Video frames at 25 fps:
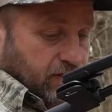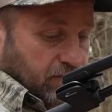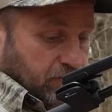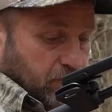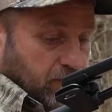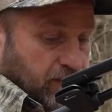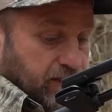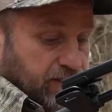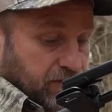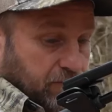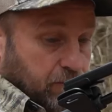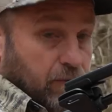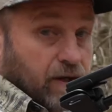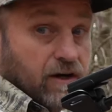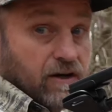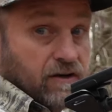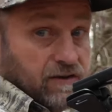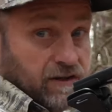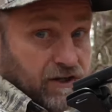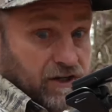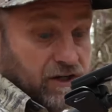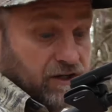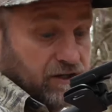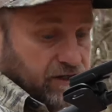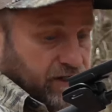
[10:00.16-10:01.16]
but it's better
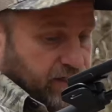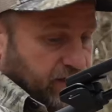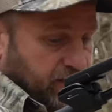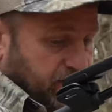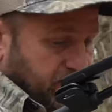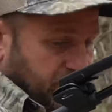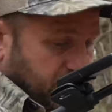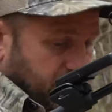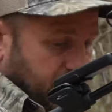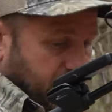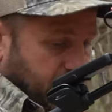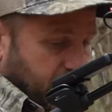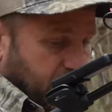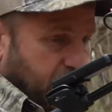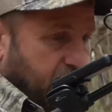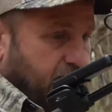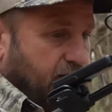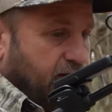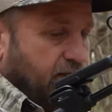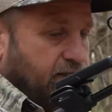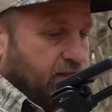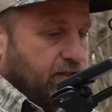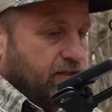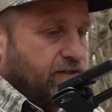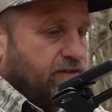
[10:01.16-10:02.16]
than none, okay?
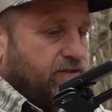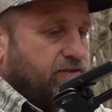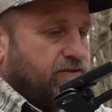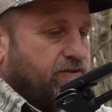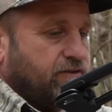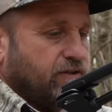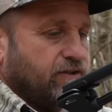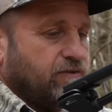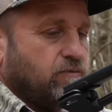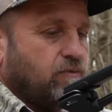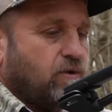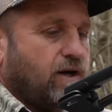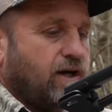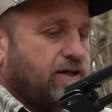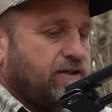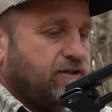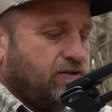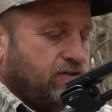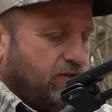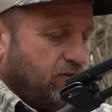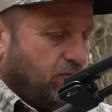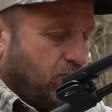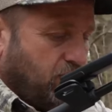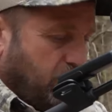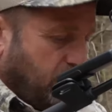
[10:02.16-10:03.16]
So that's why I
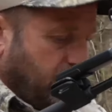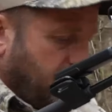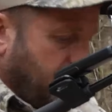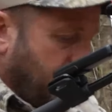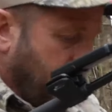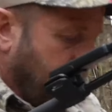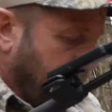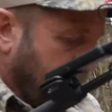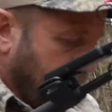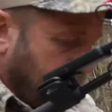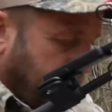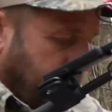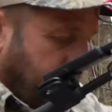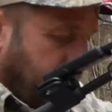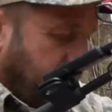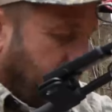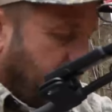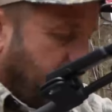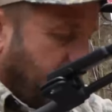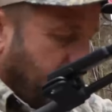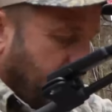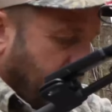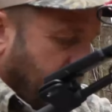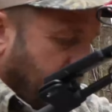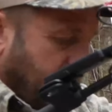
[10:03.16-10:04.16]
usually run
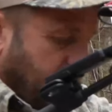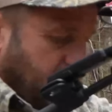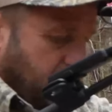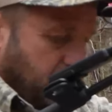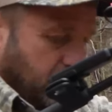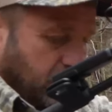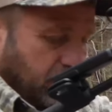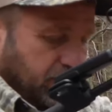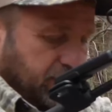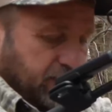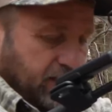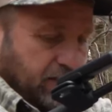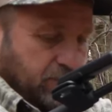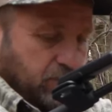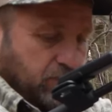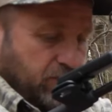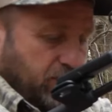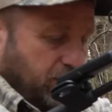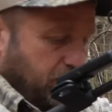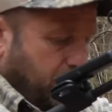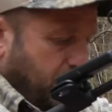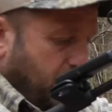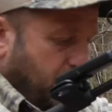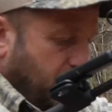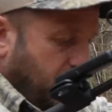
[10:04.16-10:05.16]
that. A lot of times when
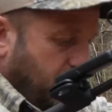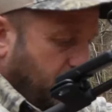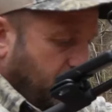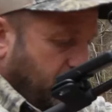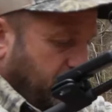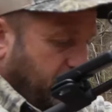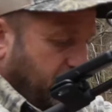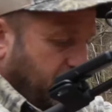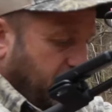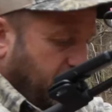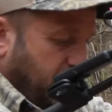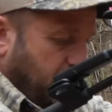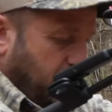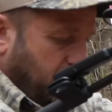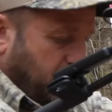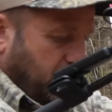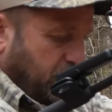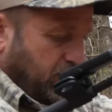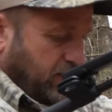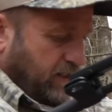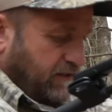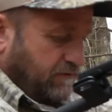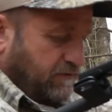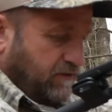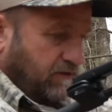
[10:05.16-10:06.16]
you move, if you're on
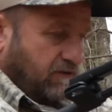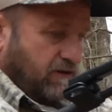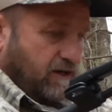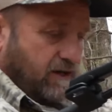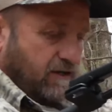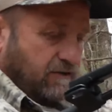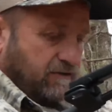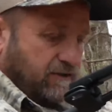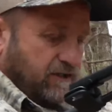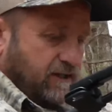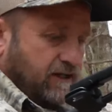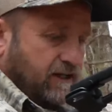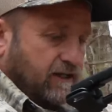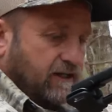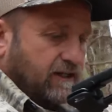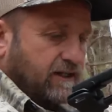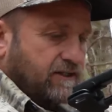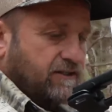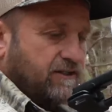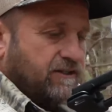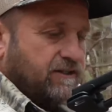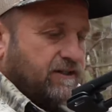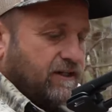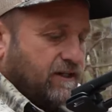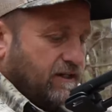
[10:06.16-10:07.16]
uneven ground, you got to
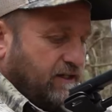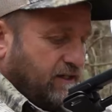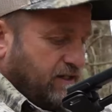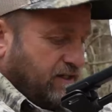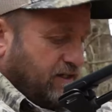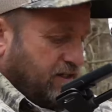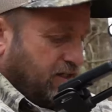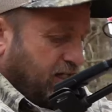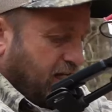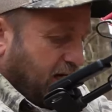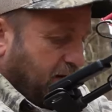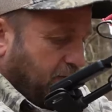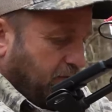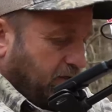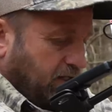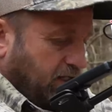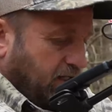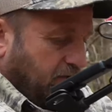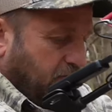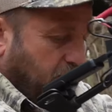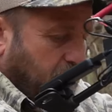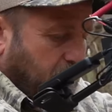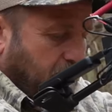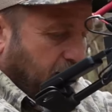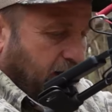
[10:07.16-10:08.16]
get your camera
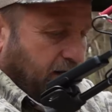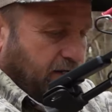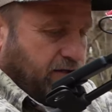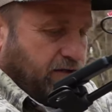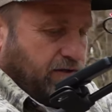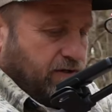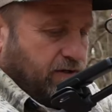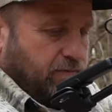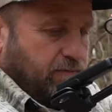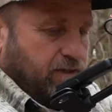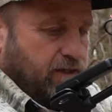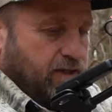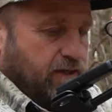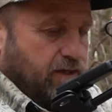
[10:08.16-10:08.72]
level back up.